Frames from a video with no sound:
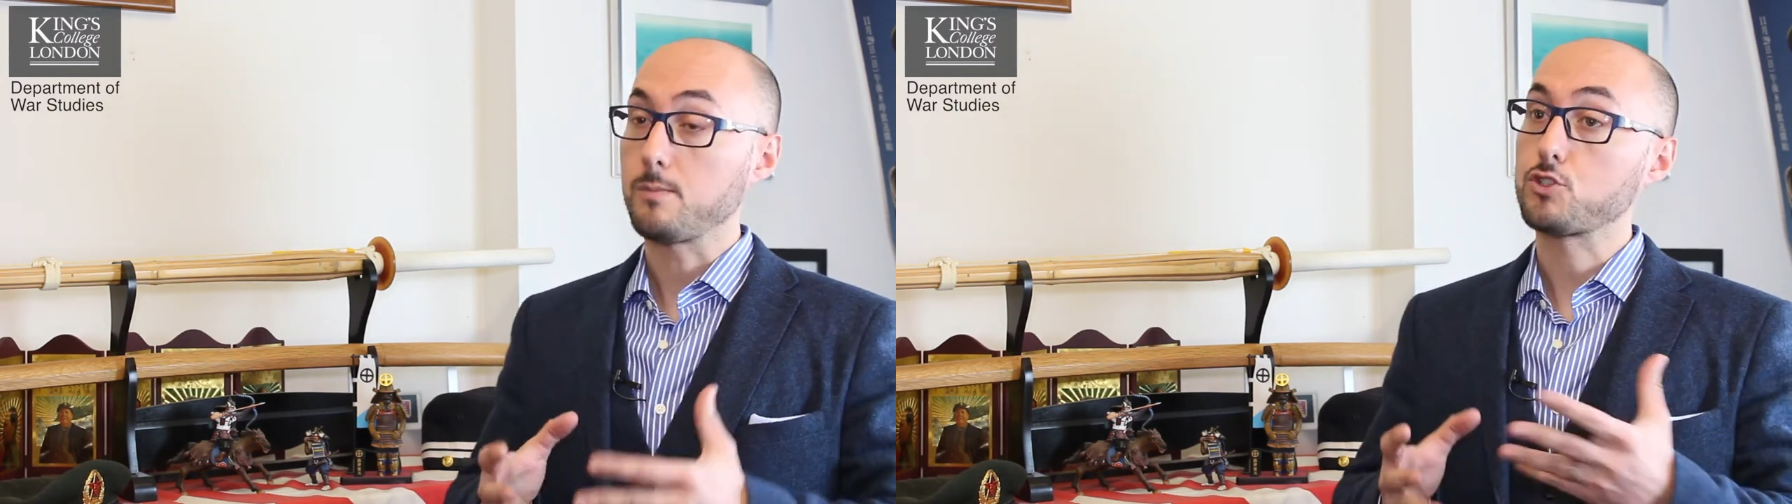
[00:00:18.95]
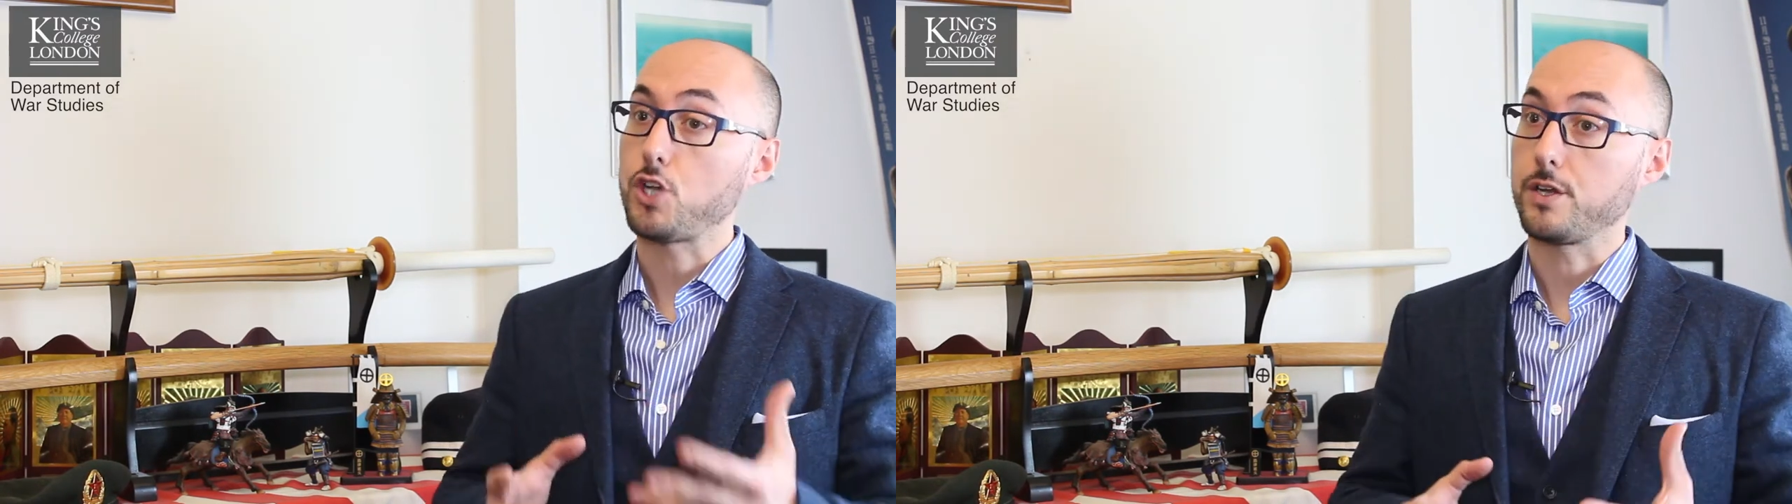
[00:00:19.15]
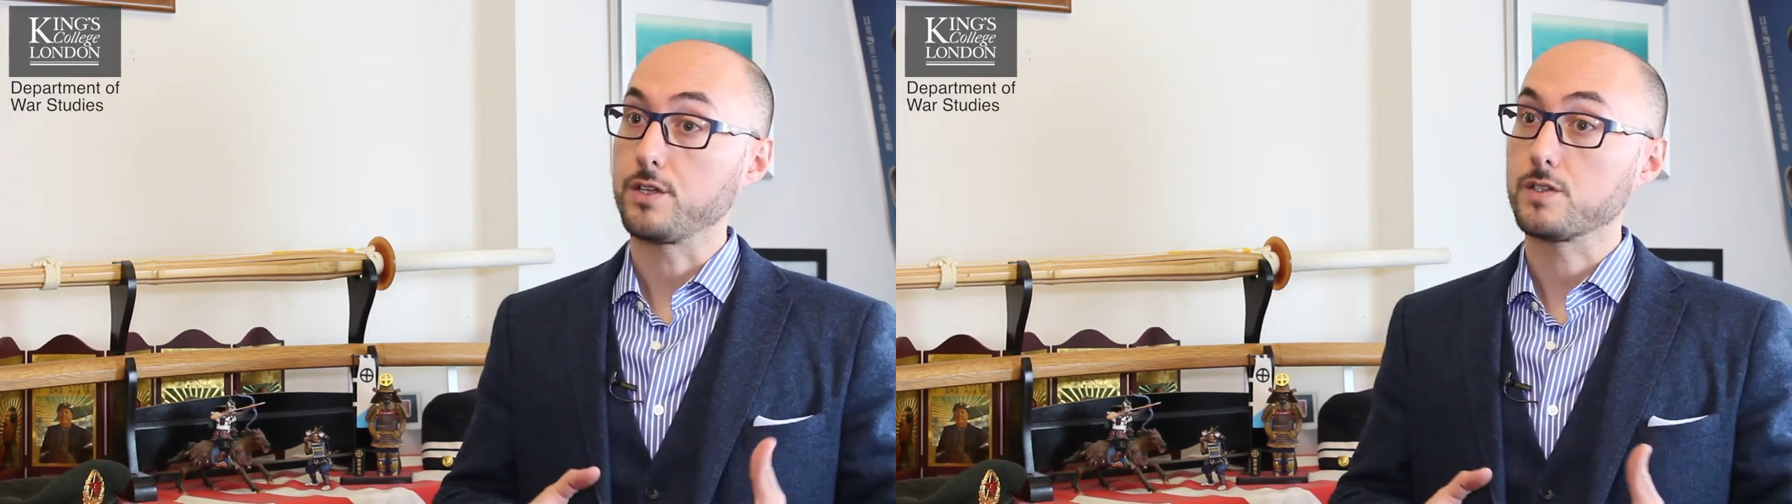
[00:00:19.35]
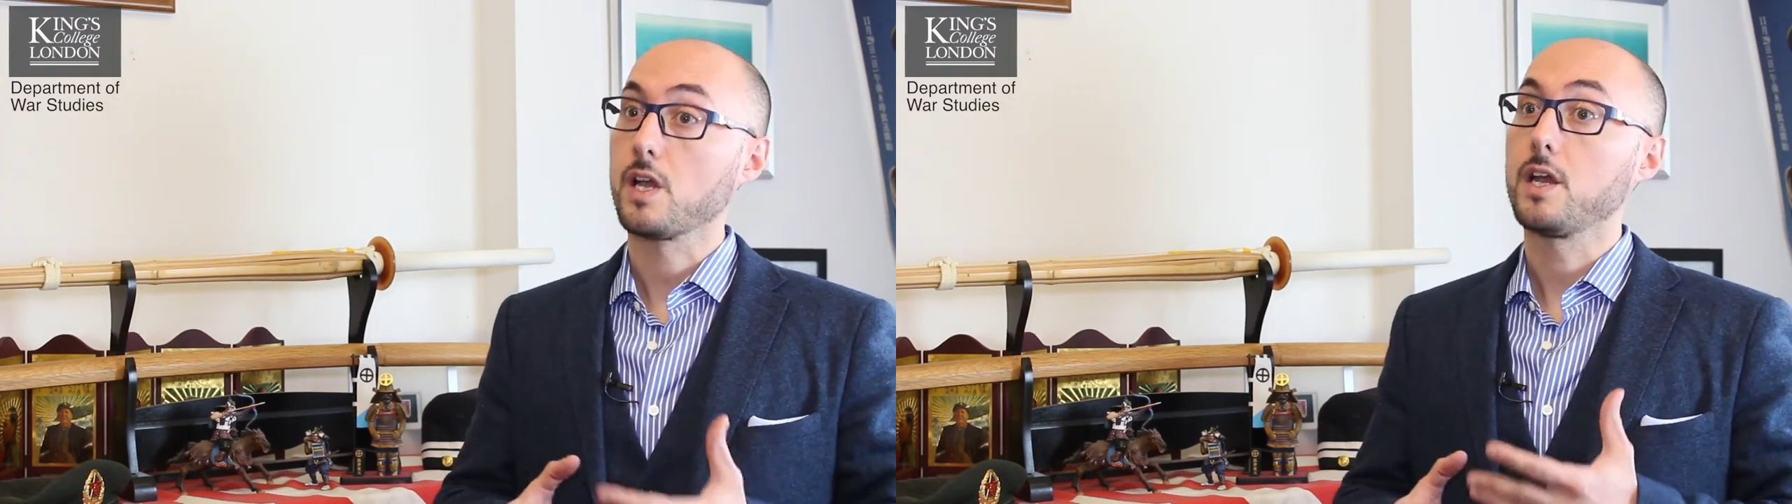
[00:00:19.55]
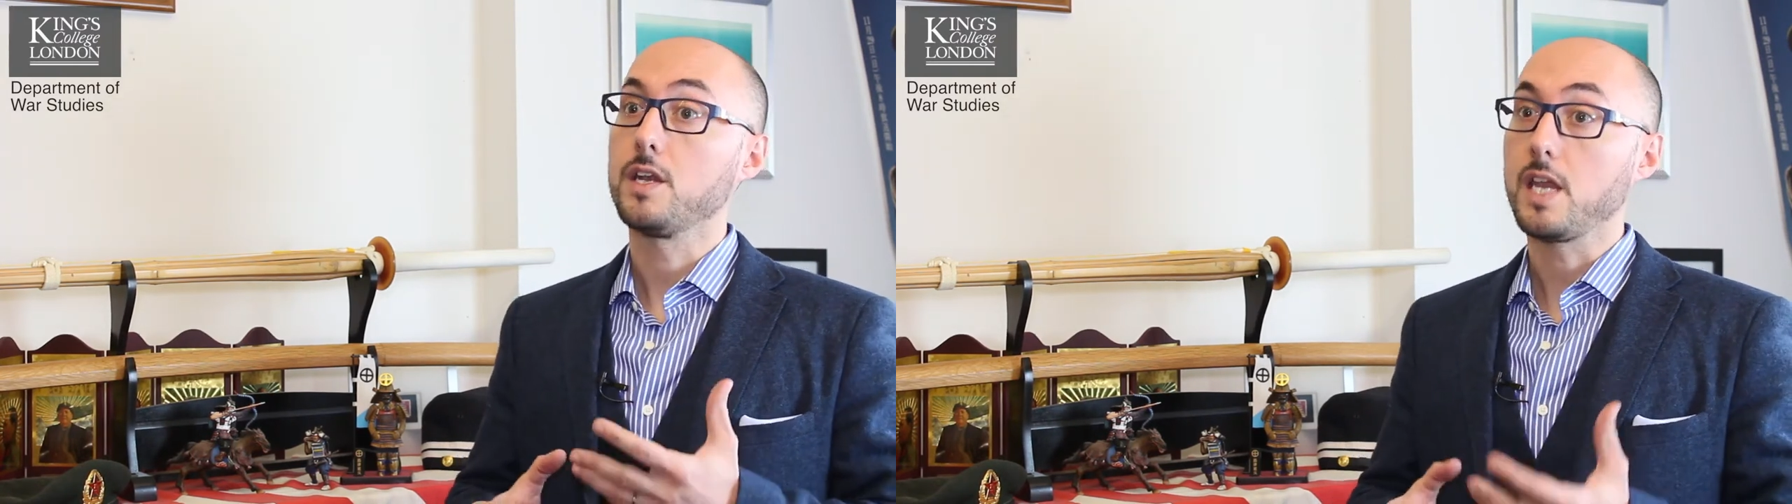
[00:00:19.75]
China's
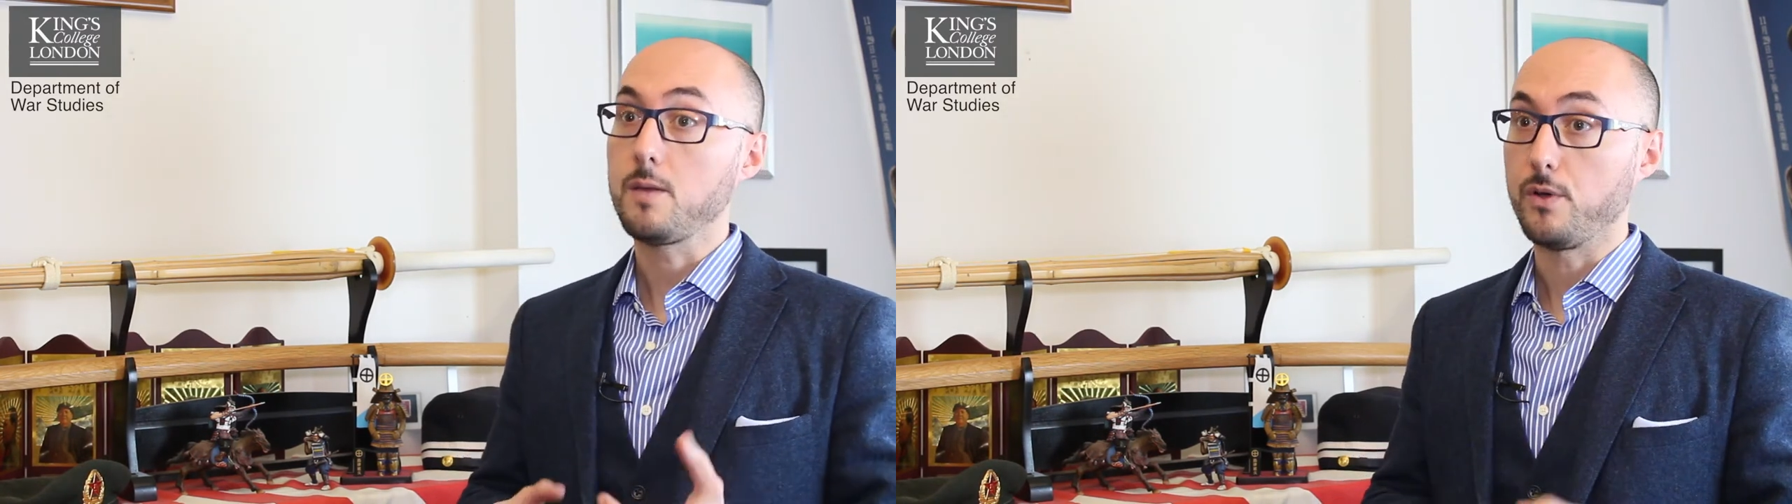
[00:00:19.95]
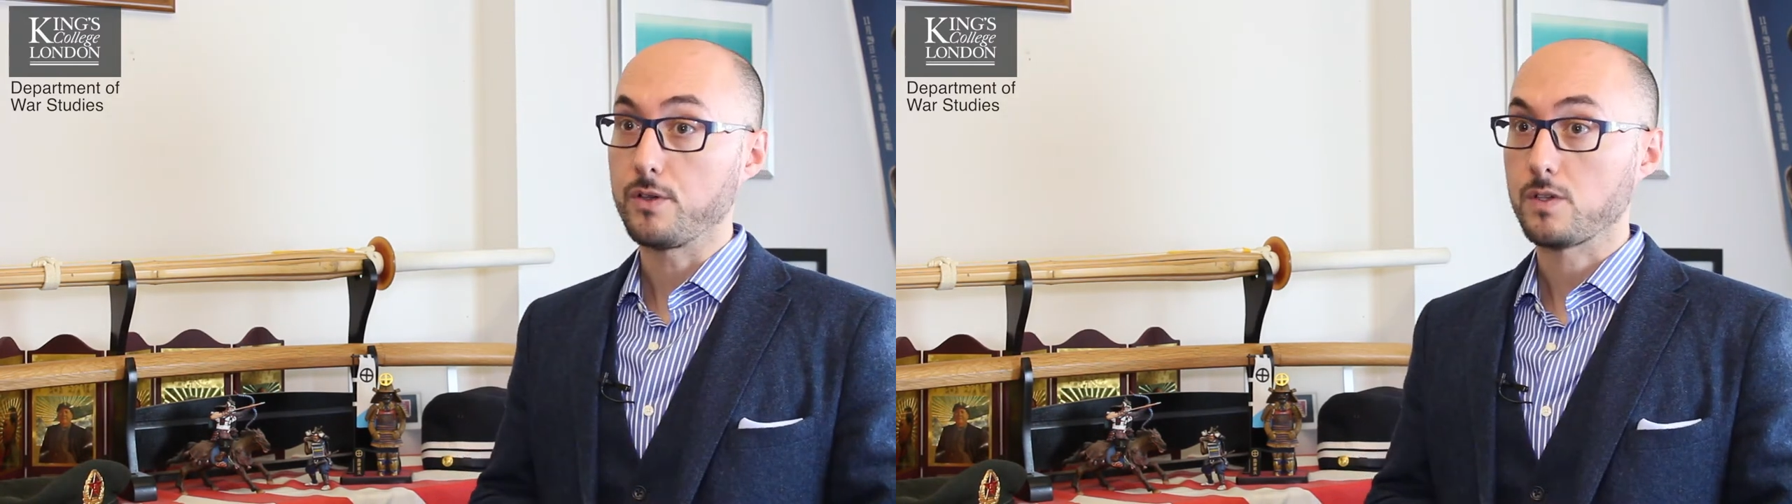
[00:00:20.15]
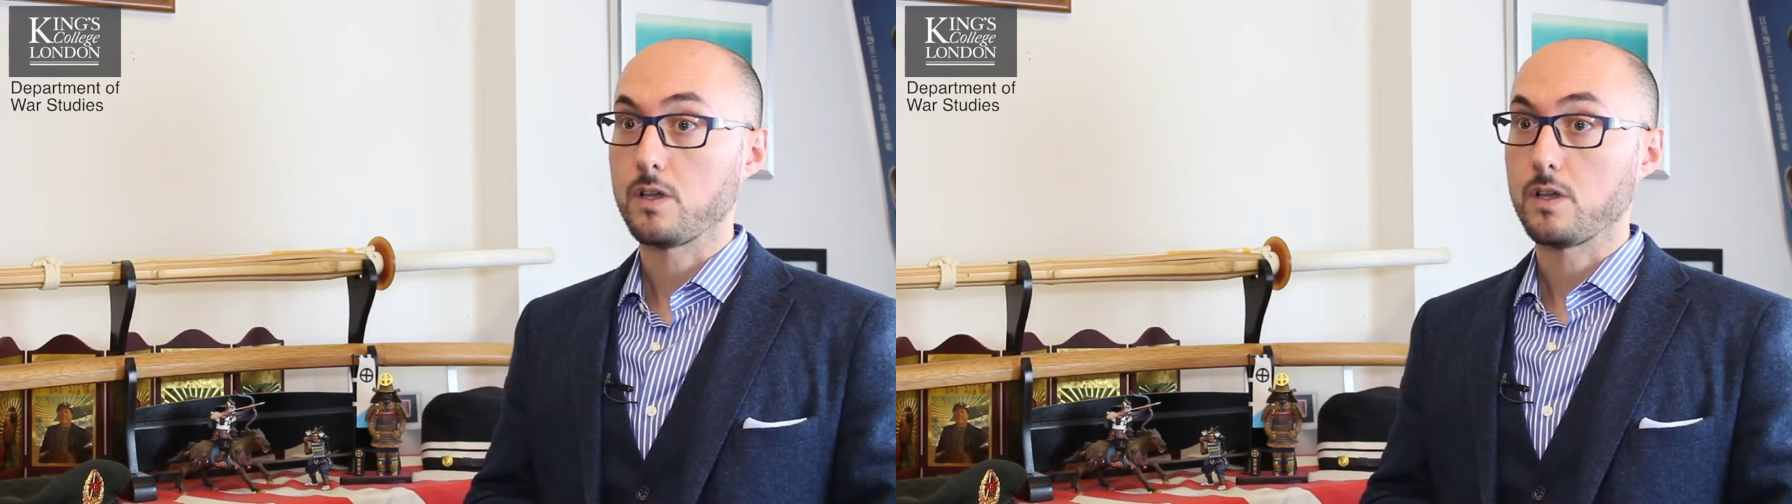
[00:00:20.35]
neighbors,